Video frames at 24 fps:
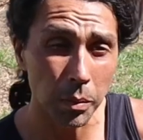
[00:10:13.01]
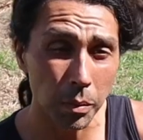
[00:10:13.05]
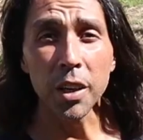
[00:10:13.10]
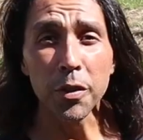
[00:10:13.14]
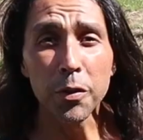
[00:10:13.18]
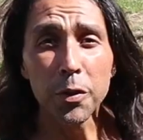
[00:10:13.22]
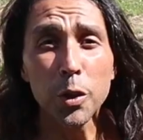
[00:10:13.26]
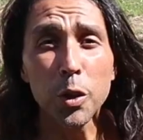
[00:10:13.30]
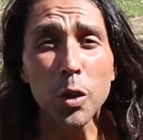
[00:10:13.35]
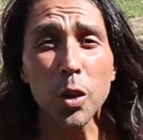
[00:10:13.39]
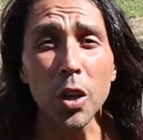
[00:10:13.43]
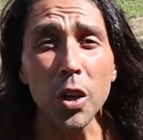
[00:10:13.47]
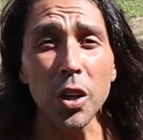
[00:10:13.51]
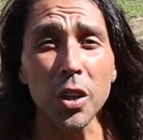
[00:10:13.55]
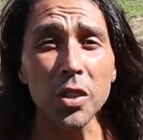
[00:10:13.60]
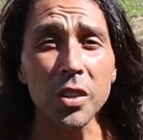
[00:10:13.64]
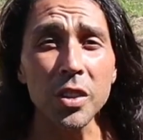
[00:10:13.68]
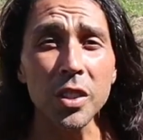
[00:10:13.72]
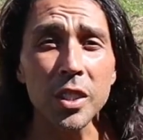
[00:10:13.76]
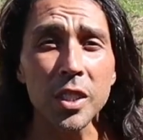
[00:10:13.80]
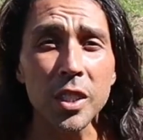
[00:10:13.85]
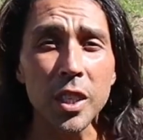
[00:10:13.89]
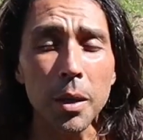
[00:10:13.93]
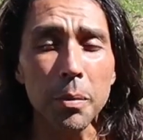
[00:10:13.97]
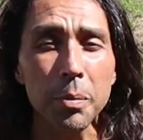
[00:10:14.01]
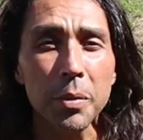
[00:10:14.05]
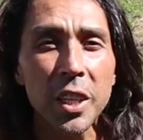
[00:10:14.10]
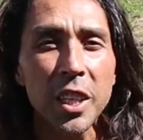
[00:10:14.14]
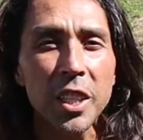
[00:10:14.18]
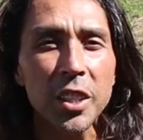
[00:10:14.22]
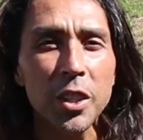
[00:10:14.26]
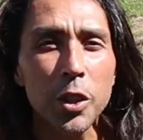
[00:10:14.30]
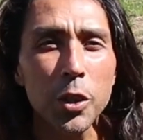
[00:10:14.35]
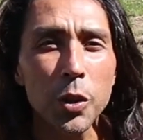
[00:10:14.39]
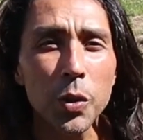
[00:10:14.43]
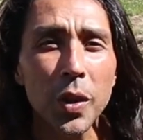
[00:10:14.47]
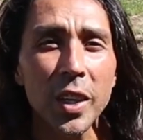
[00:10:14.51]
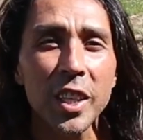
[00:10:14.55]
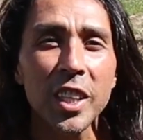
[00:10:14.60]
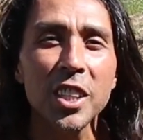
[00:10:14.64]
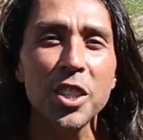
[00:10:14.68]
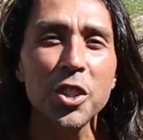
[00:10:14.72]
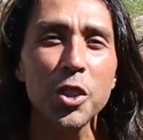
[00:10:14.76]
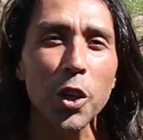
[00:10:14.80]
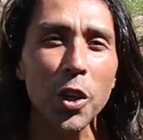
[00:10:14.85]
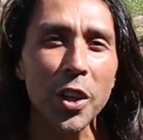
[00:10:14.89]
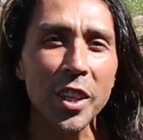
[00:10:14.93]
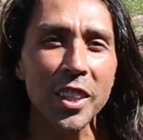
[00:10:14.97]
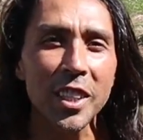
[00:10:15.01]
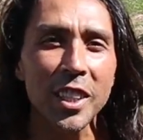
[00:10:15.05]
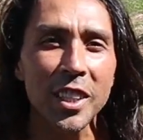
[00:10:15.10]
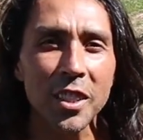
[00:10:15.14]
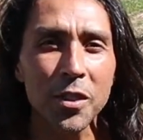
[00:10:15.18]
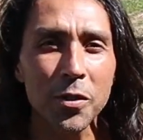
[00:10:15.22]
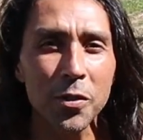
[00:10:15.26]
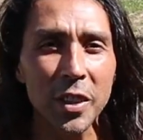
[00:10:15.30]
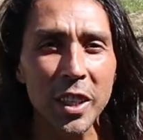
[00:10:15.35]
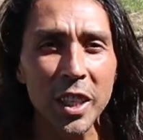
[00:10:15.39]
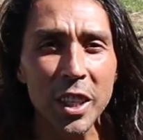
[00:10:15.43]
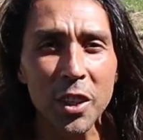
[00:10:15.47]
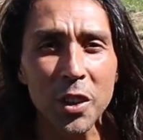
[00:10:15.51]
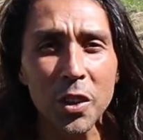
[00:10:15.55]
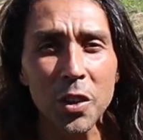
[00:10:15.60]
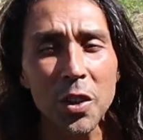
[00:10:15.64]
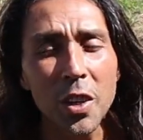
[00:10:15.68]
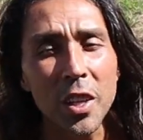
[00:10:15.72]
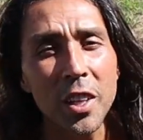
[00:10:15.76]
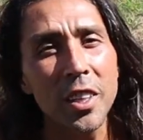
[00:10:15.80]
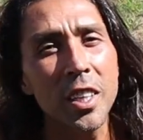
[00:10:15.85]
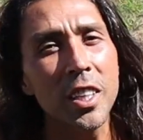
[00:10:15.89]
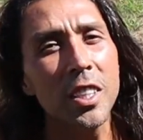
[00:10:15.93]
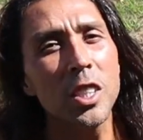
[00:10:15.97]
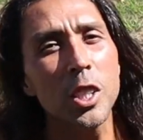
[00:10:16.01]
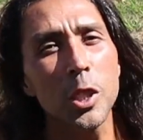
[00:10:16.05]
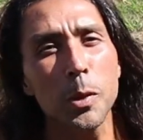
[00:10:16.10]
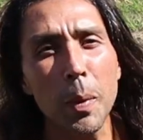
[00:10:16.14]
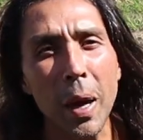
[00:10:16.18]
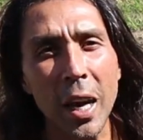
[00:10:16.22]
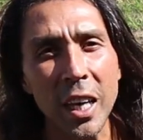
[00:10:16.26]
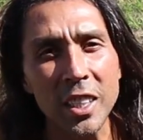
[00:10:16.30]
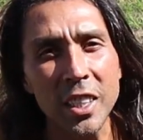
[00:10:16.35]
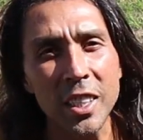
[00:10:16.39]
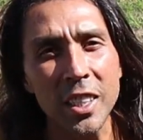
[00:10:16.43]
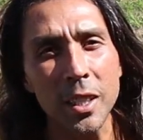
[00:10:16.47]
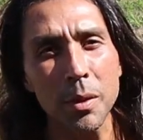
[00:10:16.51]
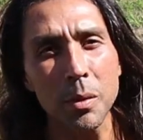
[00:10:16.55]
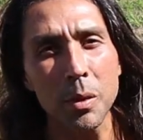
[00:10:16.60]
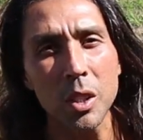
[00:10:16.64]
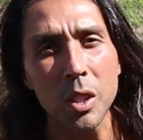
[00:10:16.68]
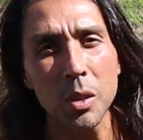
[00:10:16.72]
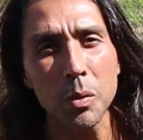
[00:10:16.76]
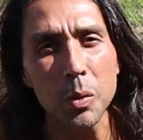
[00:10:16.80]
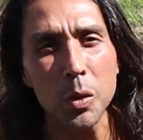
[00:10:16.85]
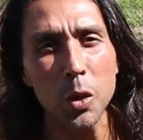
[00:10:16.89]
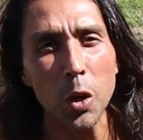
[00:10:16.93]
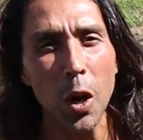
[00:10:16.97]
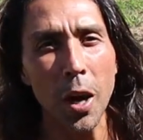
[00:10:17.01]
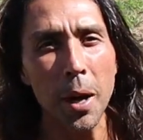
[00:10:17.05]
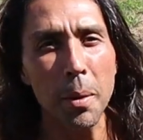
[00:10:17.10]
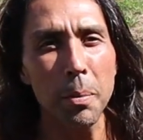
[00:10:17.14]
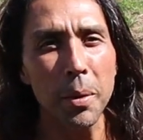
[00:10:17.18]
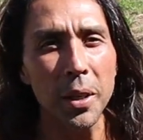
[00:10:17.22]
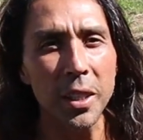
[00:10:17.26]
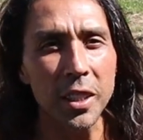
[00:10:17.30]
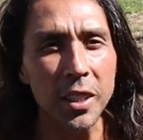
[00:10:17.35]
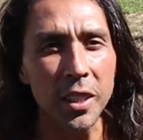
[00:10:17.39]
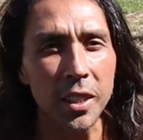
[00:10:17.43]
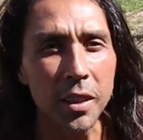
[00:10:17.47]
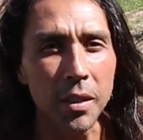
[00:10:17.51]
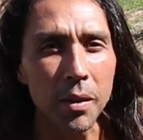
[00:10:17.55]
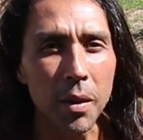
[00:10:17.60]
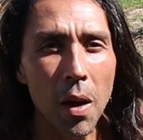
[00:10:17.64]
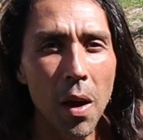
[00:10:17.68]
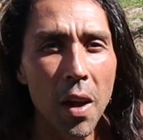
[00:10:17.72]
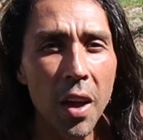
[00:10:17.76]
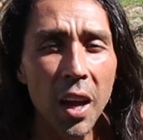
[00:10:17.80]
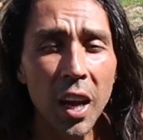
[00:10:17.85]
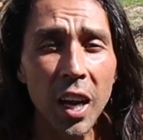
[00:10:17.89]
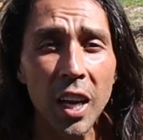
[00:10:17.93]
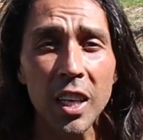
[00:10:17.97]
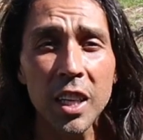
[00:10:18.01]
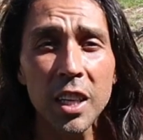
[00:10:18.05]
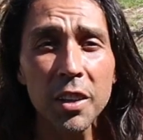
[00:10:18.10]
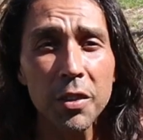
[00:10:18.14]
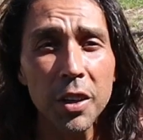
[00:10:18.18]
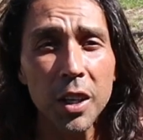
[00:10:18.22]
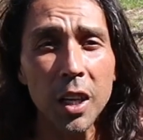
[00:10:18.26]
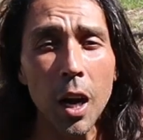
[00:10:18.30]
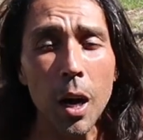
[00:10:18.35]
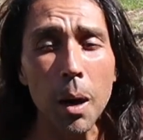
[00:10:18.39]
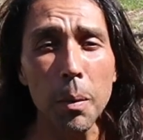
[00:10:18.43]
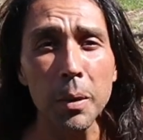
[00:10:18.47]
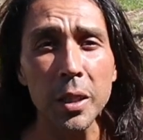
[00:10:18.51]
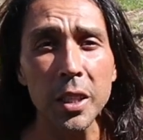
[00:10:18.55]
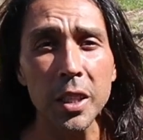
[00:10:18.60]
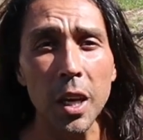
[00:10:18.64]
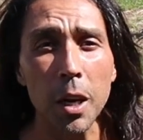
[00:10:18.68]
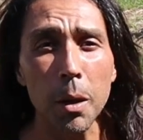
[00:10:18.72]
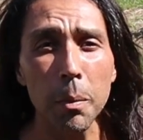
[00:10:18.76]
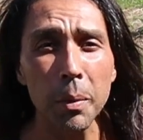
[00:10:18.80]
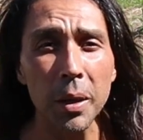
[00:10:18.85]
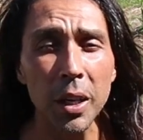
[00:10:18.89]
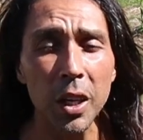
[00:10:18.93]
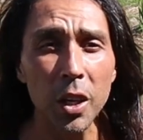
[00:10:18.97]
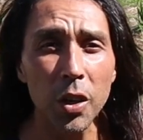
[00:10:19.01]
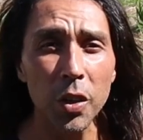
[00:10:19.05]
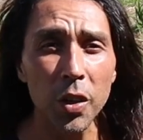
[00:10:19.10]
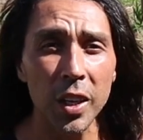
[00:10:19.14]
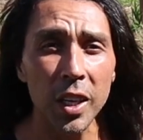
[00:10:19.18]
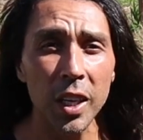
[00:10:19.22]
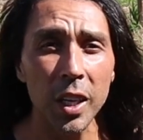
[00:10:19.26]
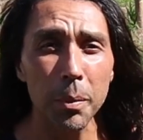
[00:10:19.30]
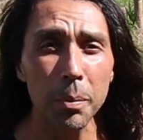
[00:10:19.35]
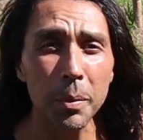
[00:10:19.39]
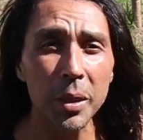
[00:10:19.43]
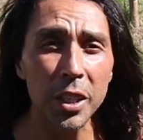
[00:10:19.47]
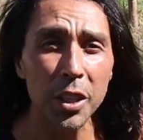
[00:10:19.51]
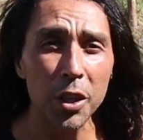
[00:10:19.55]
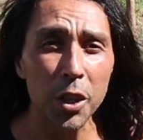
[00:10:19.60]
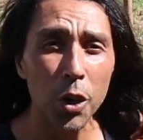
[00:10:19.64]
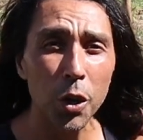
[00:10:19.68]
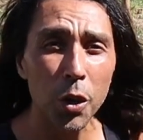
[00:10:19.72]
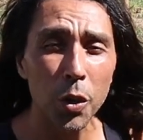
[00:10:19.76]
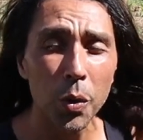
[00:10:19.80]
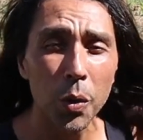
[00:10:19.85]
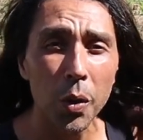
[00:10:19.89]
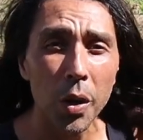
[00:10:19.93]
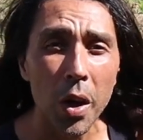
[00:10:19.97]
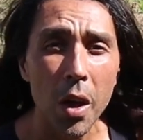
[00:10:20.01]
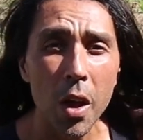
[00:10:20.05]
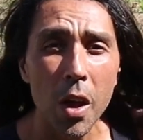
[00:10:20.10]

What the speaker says: If you learned something new and enjoyed this video, then smash that subscribe button and leave a comment down below and let me know,